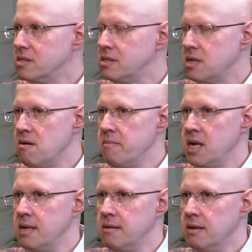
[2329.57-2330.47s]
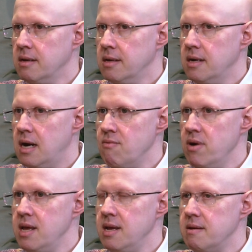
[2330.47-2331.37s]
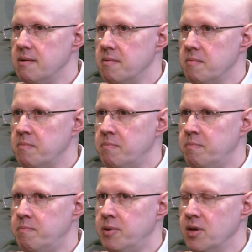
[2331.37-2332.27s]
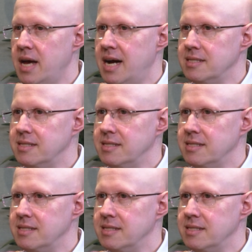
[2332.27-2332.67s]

So, I mean, I really put that